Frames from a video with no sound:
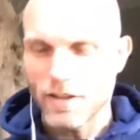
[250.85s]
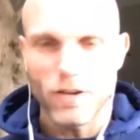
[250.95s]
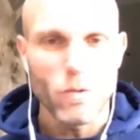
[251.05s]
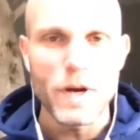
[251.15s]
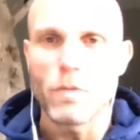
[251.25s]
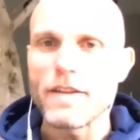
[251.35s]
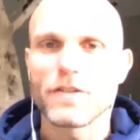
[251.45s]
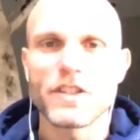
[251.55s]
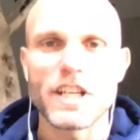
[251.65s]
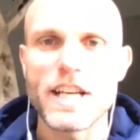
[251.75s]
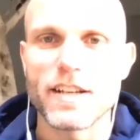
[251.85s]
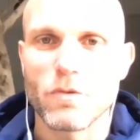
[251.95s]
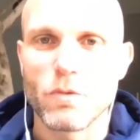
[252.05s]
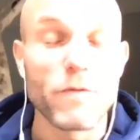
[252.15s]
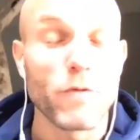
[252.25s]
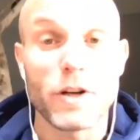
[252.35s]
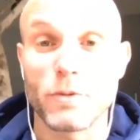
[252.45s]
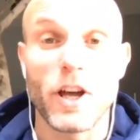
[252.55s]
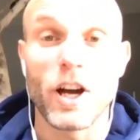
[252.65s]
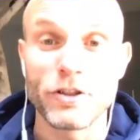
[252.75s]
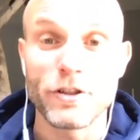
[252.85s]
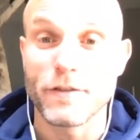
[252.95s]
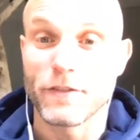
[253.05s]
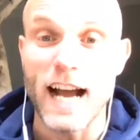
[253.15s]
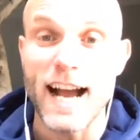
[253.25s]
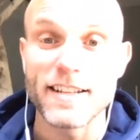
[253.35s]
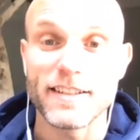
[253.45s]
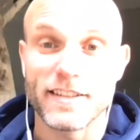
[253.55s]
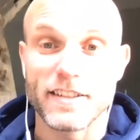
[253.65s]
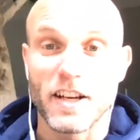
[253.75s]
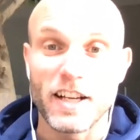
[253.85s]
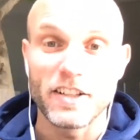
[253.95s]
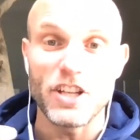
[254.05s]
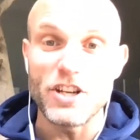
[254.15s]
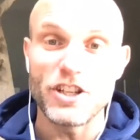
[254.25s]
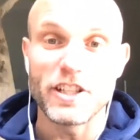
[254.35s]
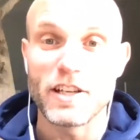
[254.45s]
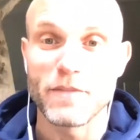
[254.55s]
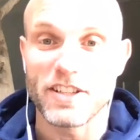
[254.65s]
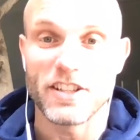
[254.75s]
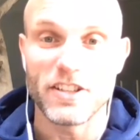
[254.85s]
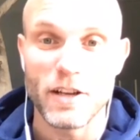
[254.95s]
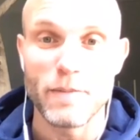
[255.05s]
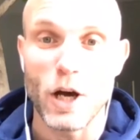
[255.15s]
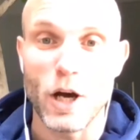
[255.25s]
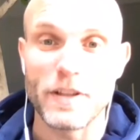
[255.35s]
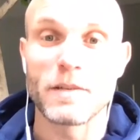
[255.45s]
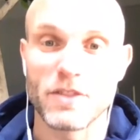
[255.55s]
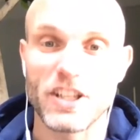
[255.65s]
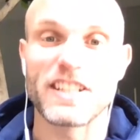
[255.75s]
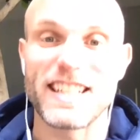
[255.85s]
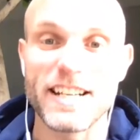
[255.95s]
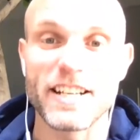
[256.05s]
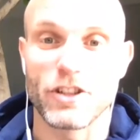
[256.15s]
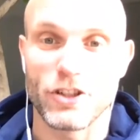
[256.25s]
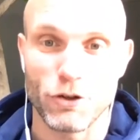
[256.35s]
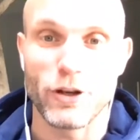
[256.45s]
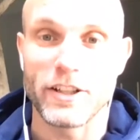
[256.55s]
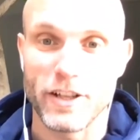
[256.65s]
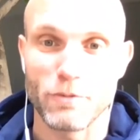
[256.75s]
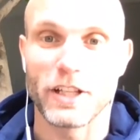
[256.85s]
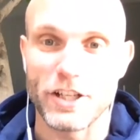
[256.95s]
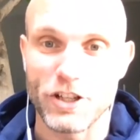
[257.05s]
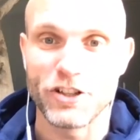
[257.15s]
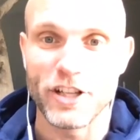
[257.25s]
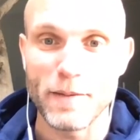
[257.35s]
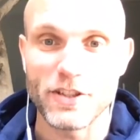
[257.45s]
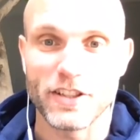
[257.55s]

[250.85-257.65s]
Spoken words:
we've worked with hundreds of guys, teaching them the system, helping them succeed at destroying their relationships.